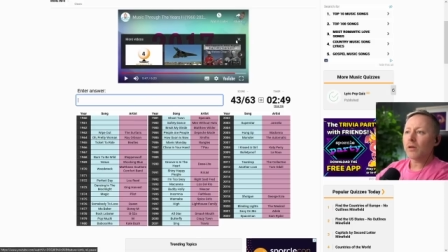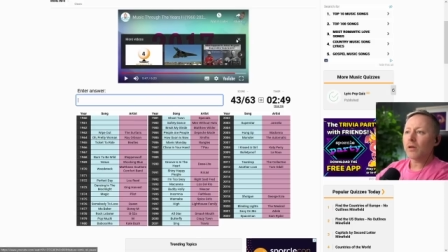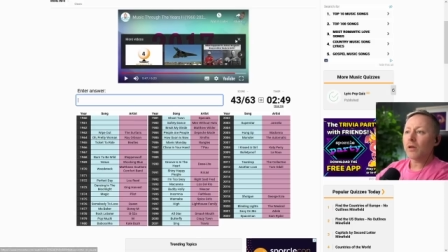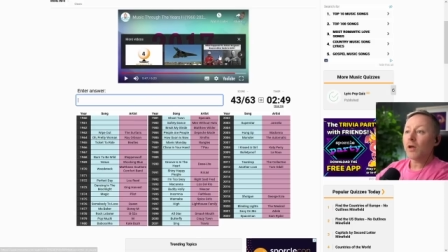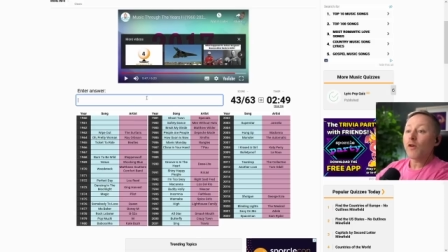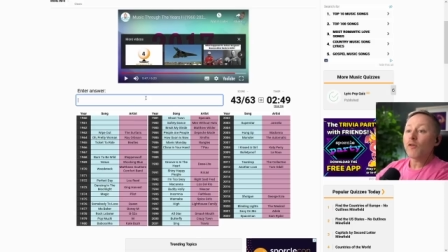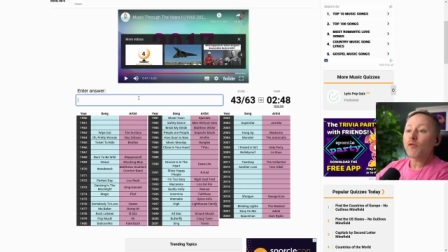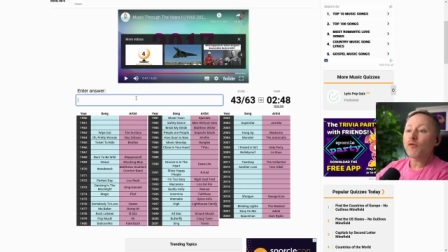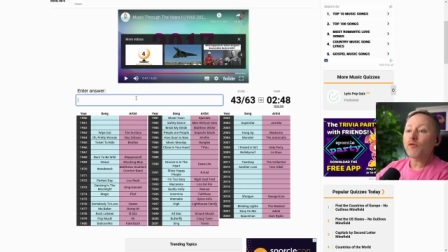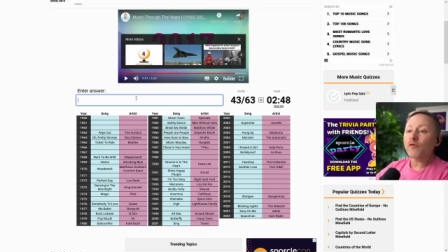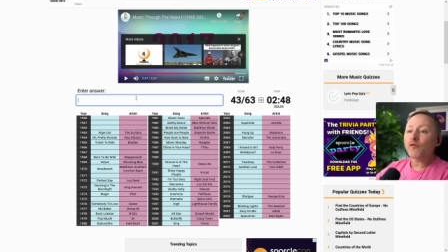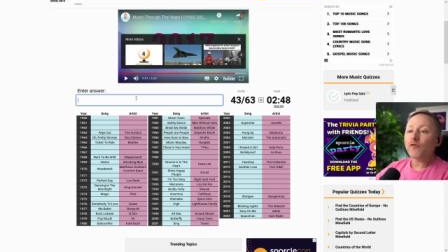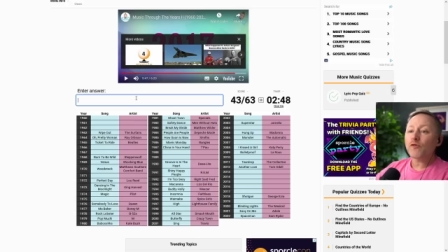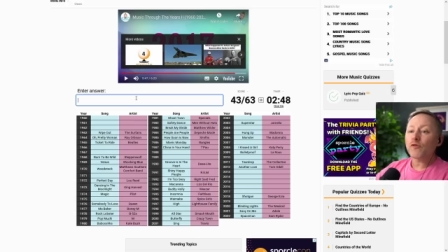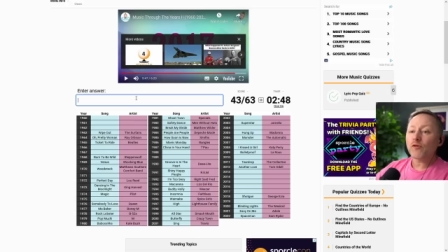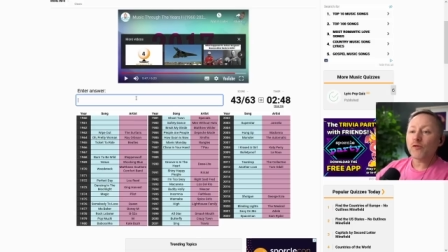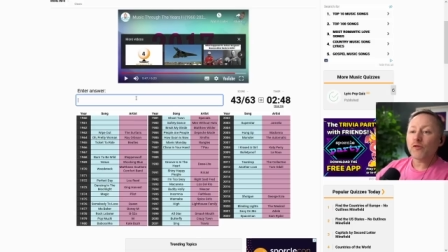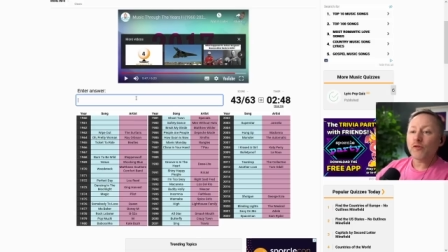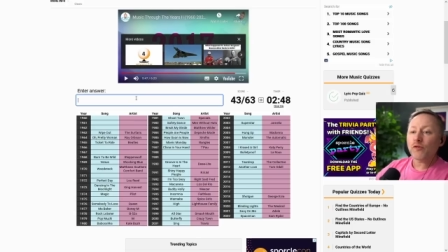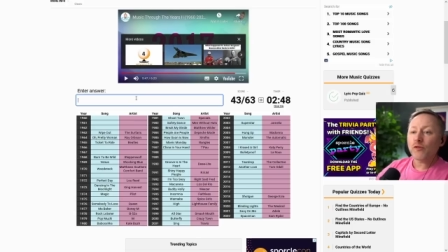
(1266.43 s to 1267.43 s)
it,
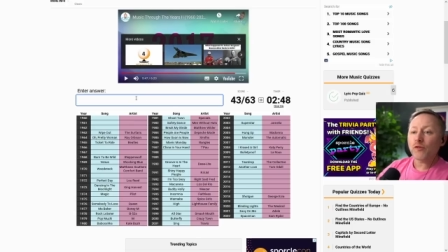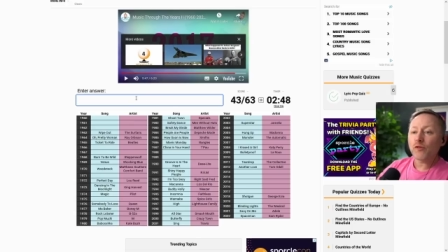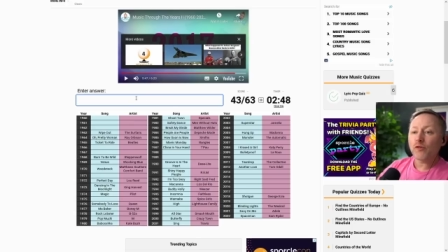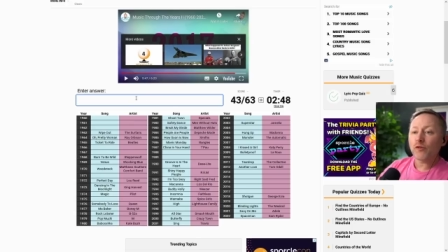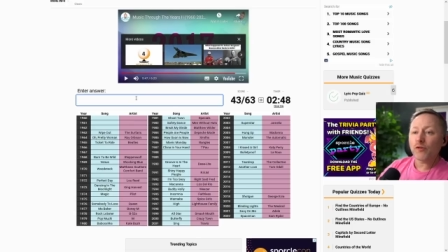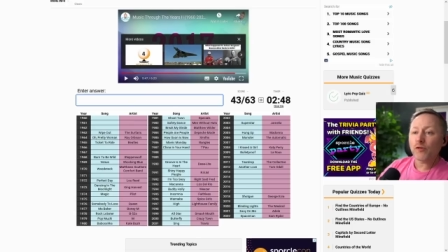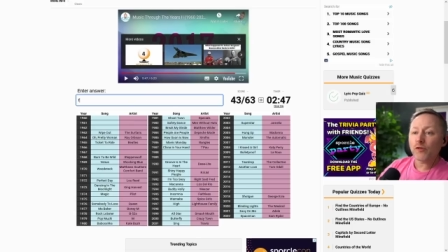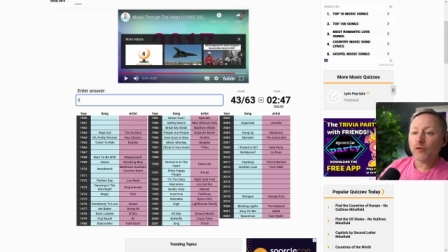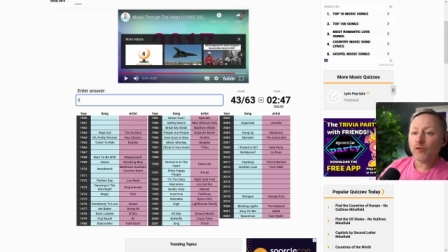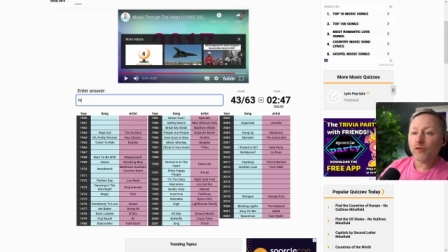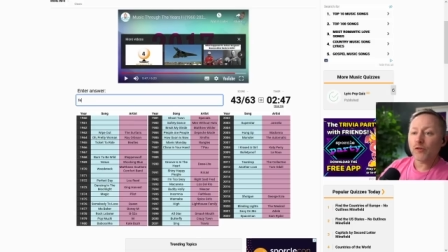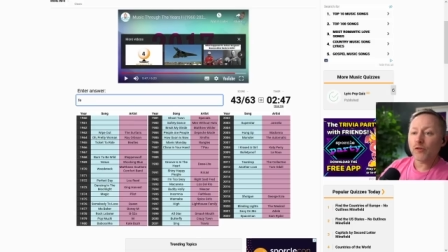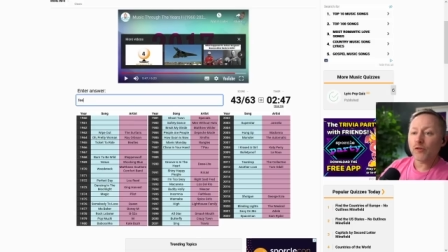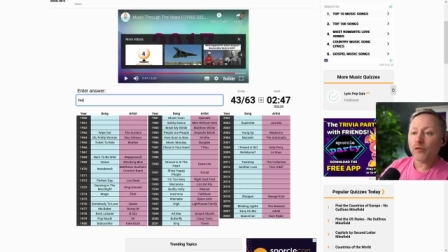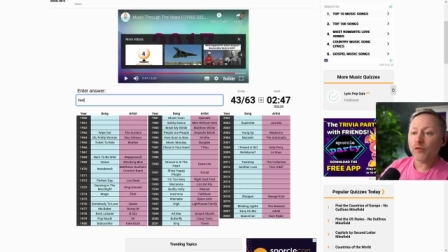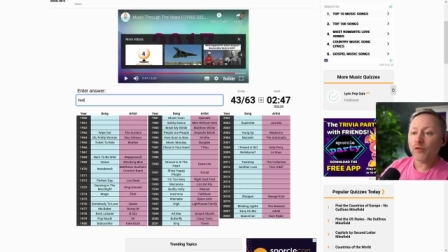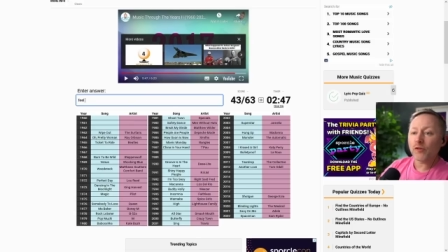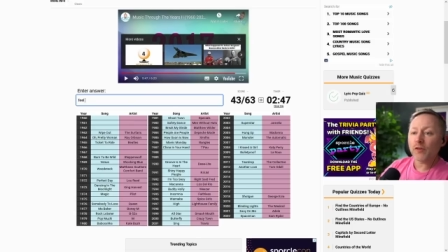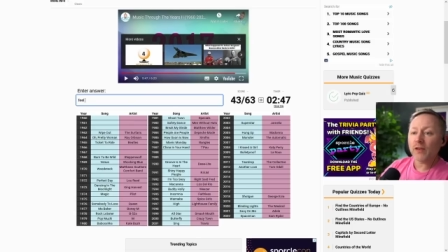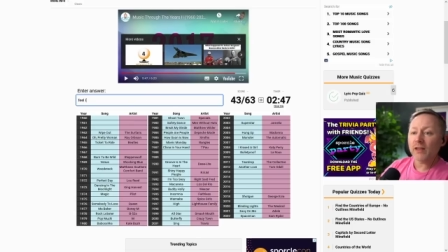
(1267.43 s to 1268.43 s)

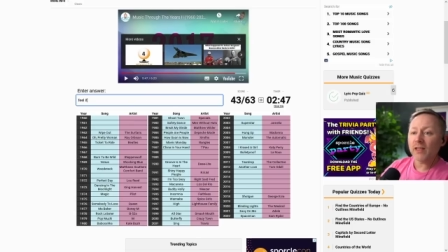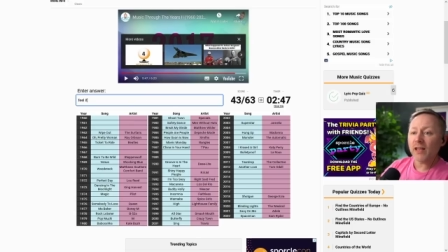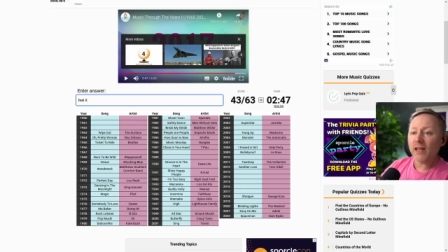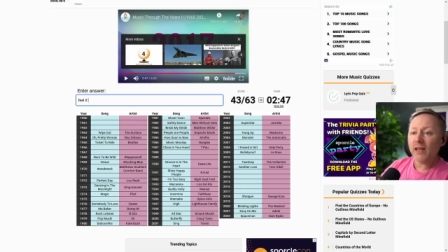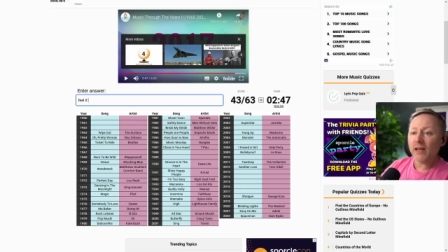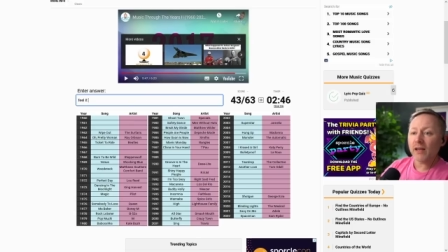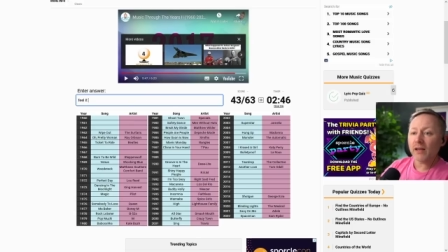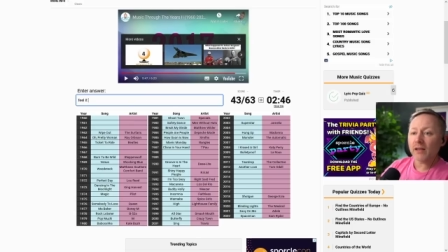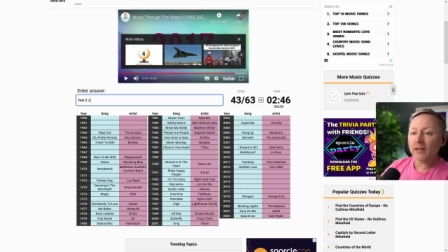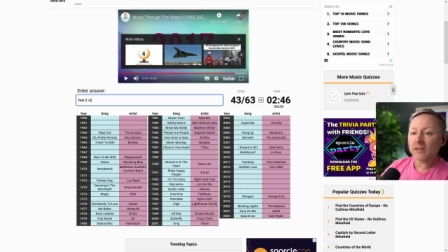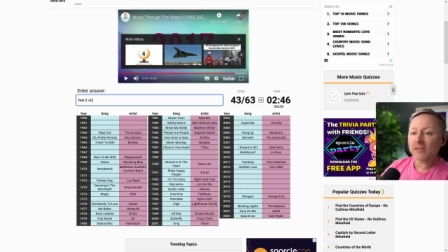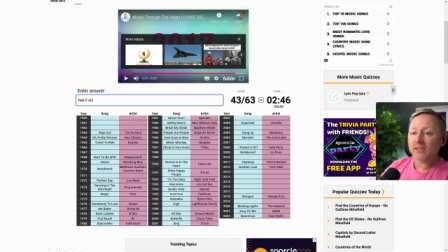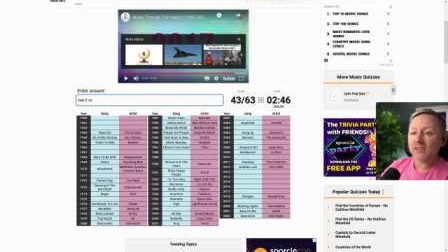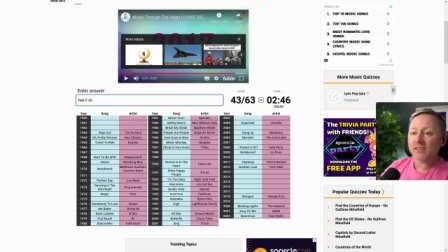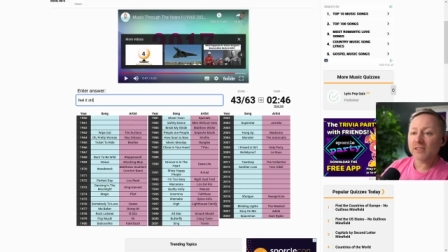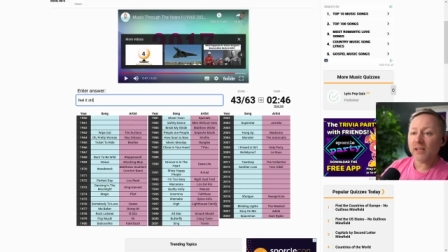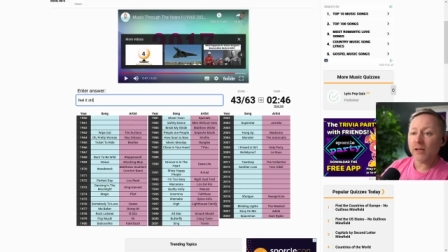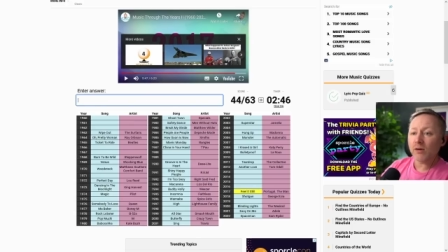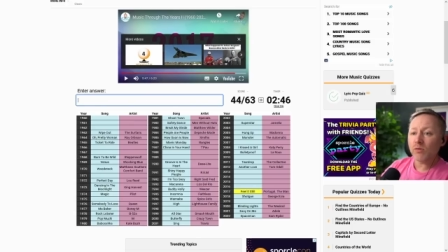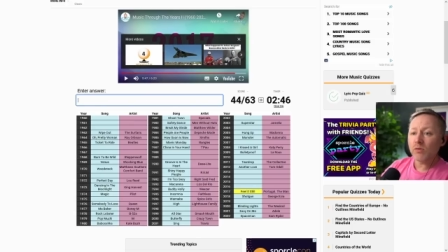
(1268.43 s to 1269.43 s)
feel it
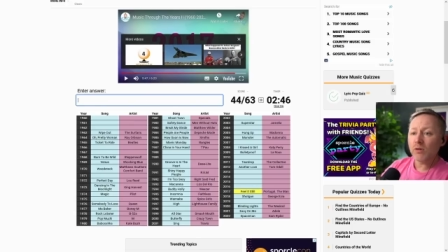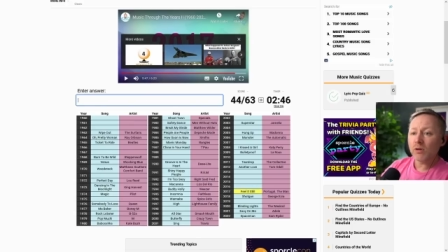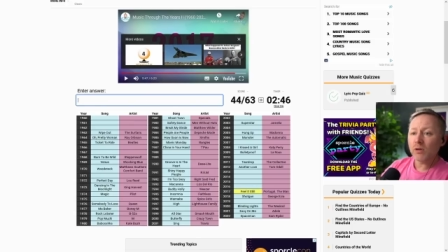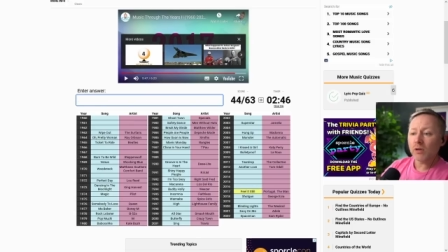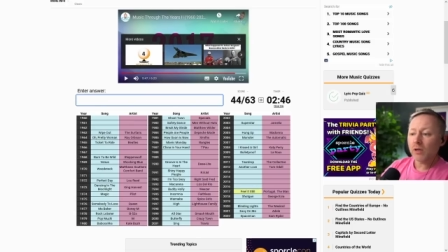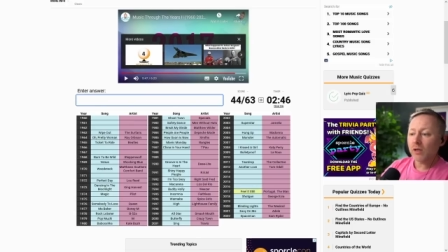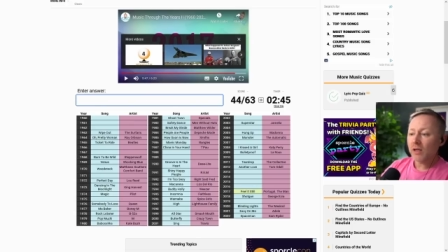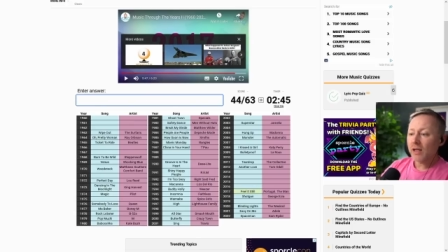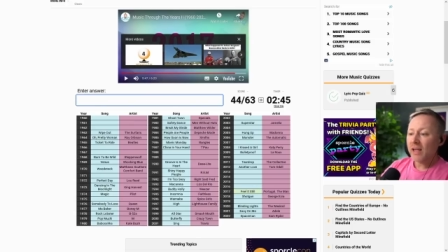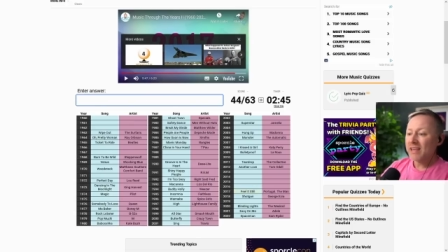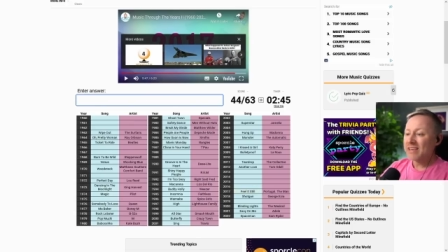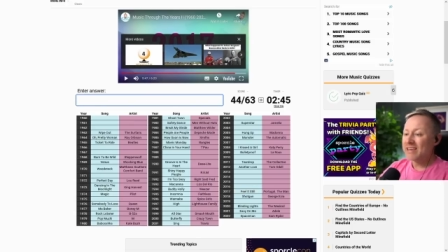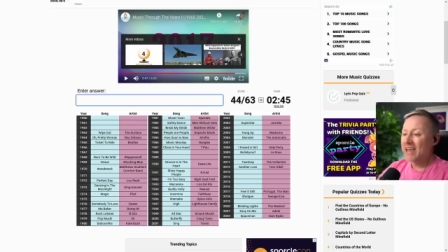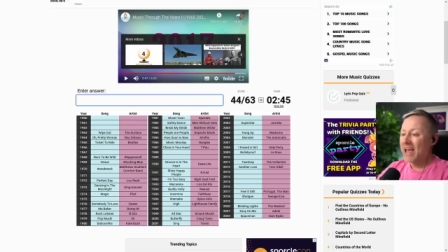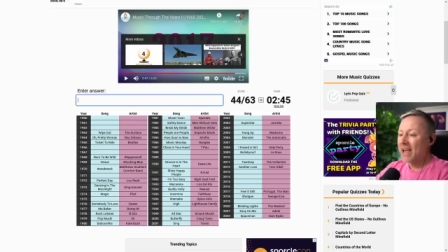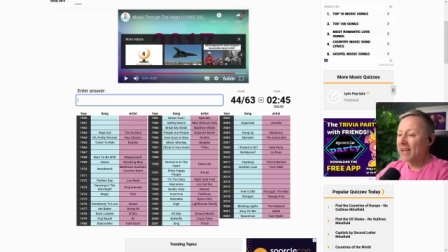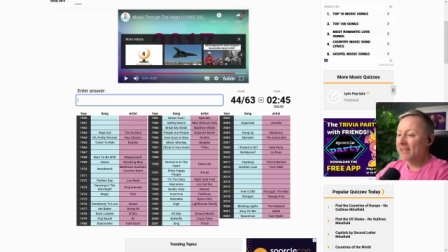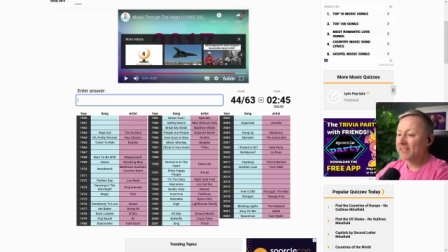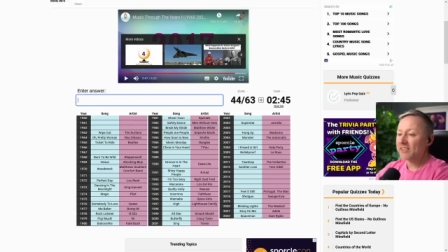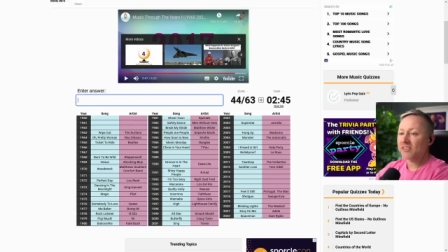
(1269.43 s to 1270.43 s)
still.
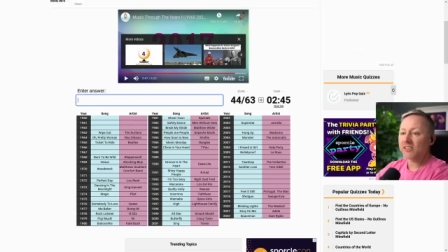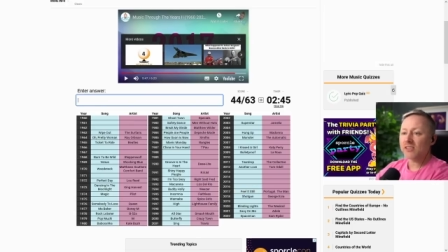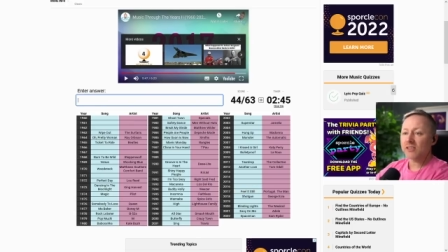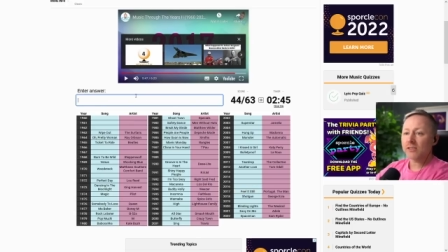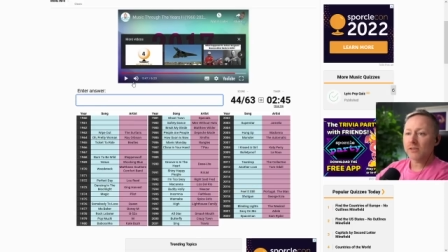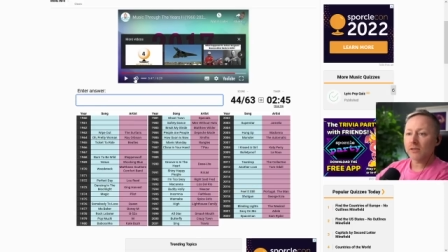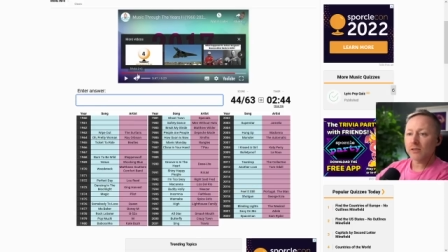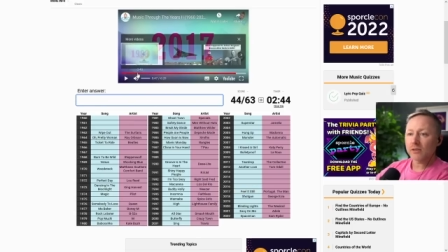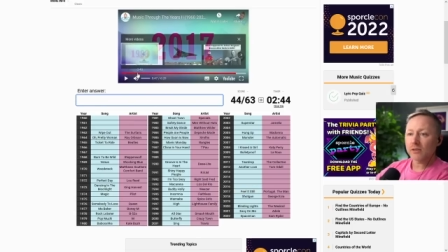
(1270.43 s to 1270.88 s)
Yes.